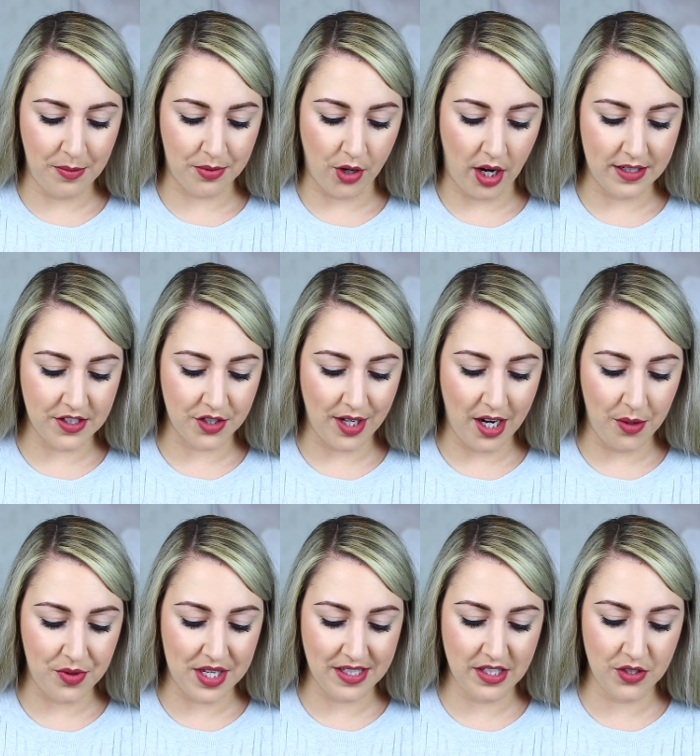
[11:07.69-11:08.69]
the bronzer
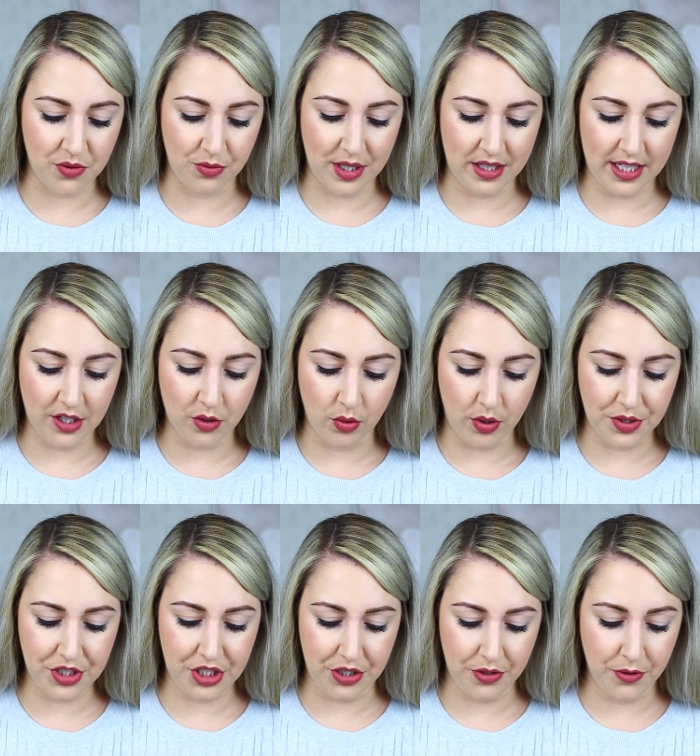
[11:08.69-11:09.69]
out, this is really cool
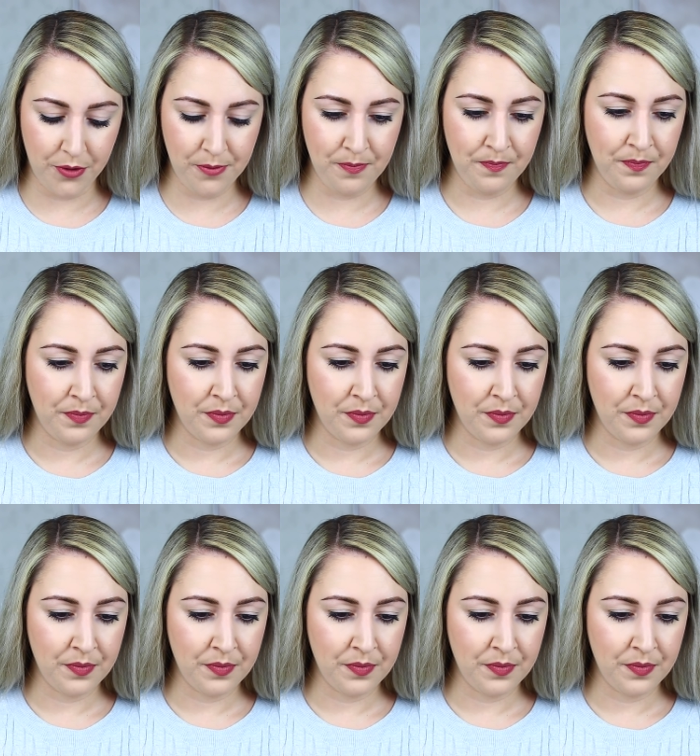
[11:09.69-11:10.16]
too.